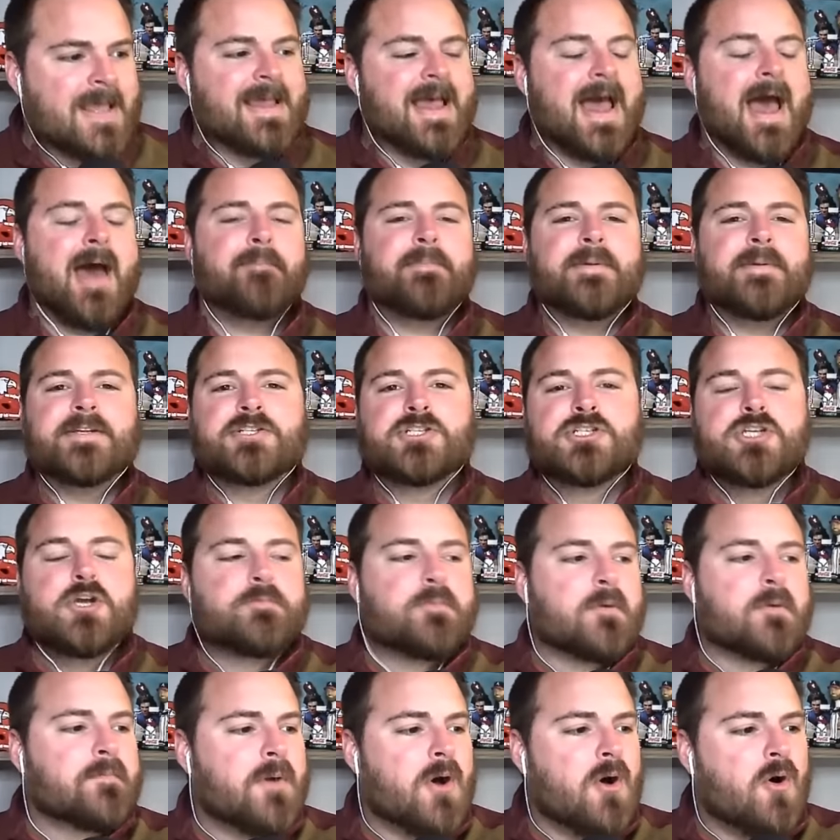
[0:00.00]
Happy
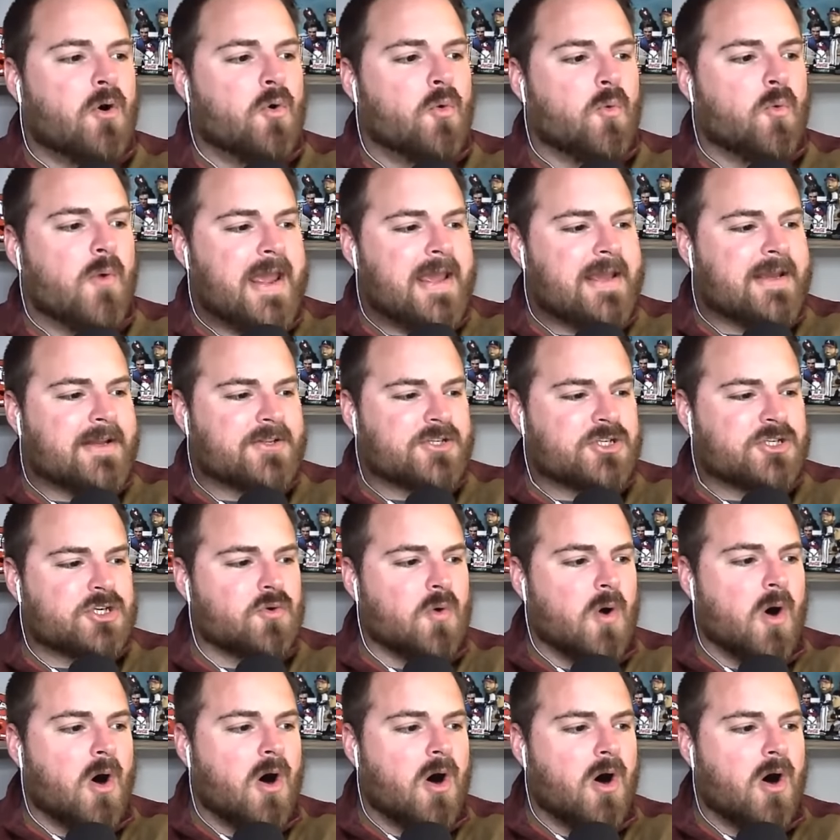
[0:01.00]
Super Bowl week
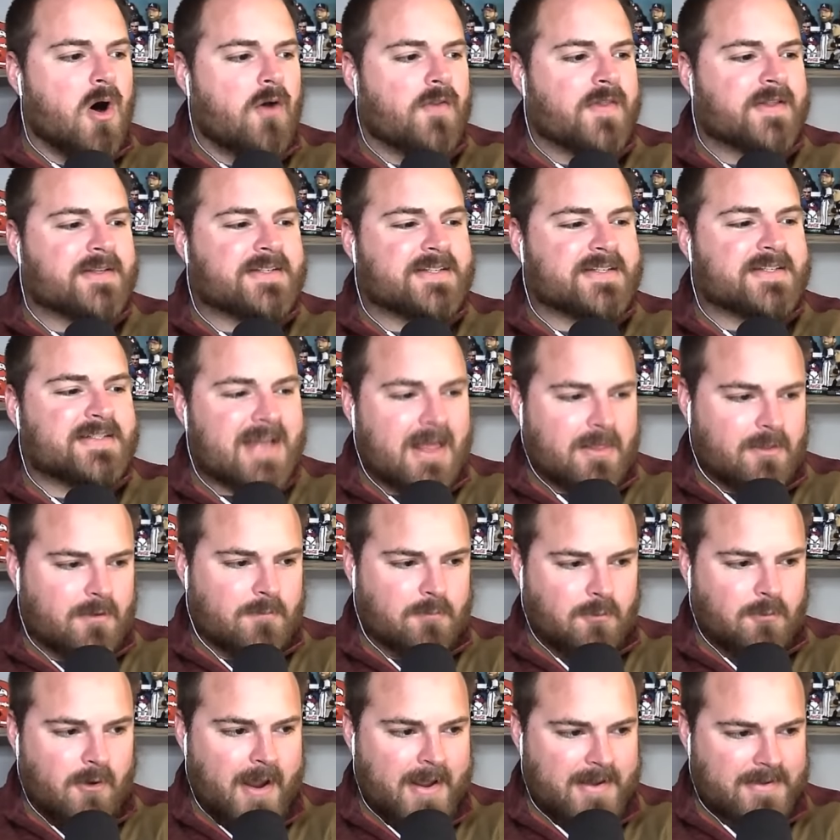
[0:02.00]
to all that
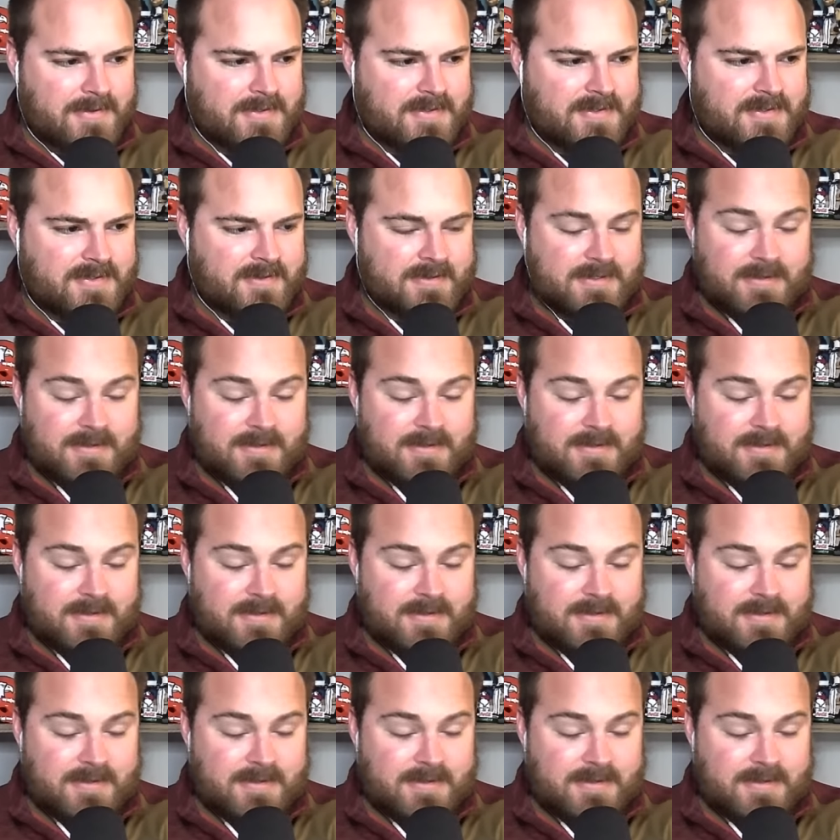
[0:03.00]
celebrates.